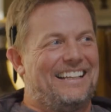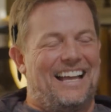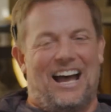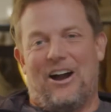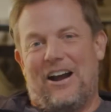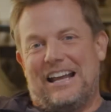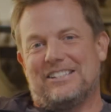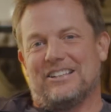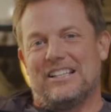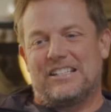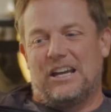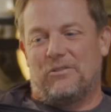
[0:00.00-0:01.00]
All right, so
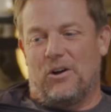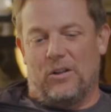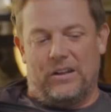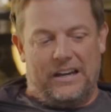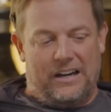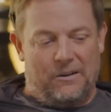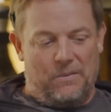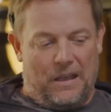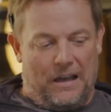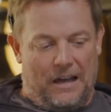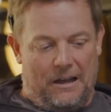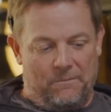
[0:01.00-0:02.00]
let's get rolling here.
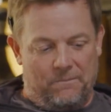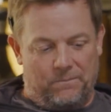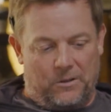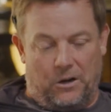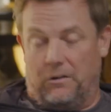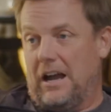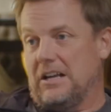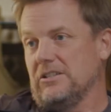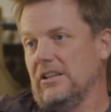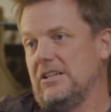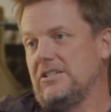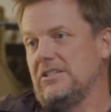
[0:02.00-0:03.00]

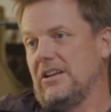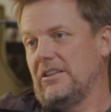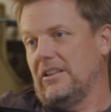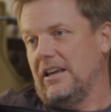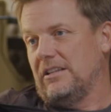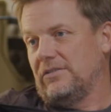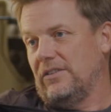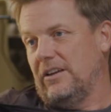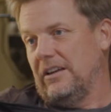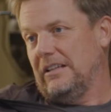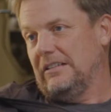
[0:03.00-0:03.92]
Congratulations on the latest funding.